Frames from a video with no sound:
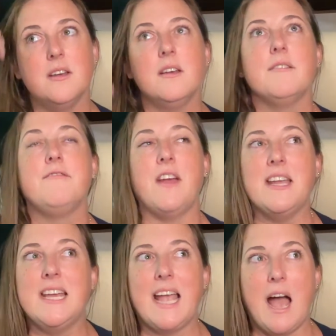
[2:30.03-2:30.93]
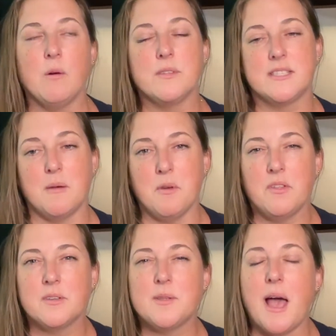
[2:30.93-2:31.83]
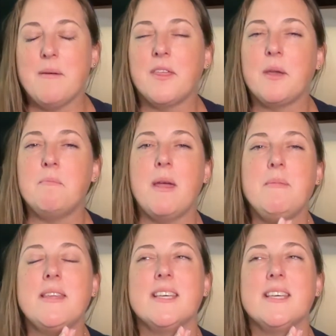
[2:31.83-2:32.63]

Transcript: fading out some of those. I think maybe